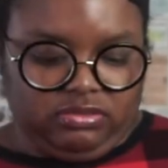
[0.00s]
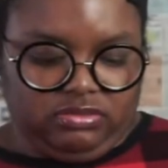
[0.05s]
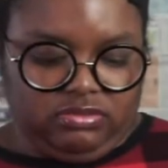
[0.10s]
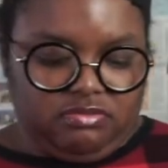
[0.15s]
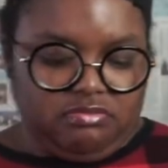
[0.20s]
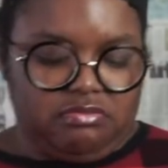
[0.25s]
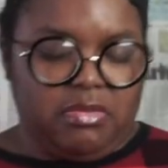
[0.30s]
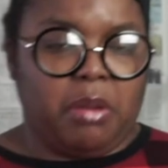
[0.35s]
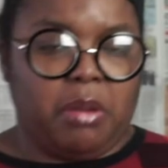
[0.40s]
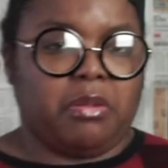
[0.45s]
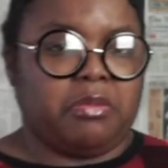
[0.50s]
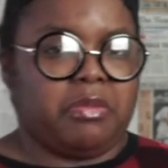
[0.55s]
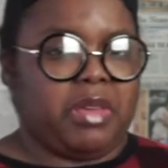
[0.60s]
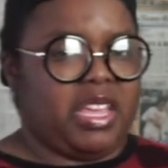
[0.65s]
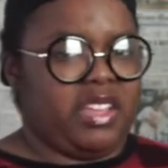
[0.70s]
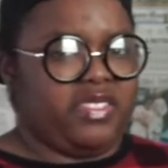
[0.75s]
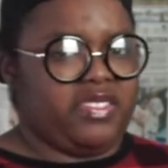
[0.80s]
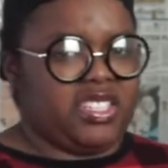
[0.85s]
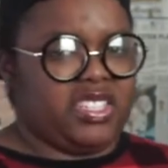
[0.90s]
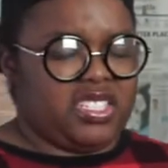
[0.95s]
Mama may
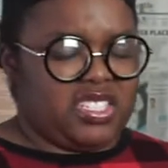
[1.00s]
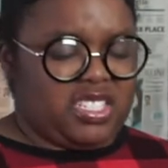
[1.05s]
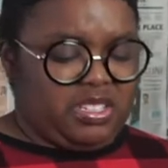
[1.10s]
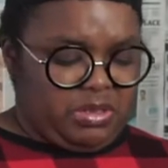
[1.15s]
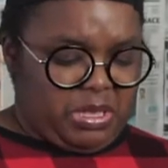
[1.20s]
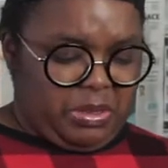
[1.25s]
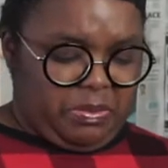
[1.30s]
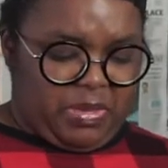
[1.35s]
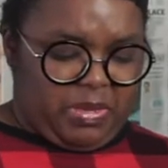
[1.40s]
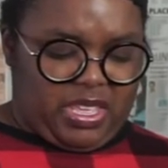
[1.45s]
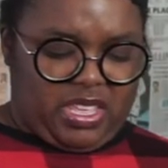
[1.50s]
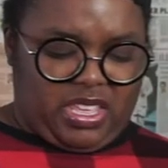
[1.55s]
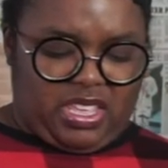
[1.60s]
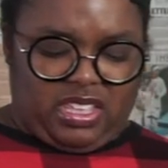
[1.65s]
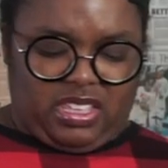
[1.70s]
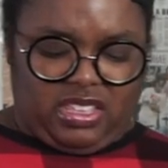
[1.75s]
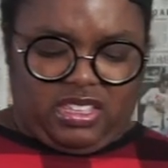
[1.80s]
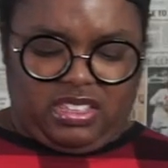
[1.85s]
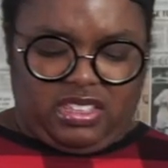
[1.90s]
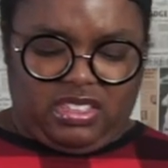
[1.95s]
have done something
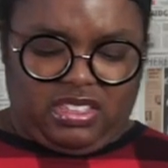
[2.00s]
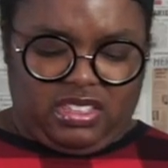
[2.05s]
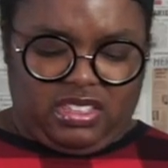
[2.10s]
bad.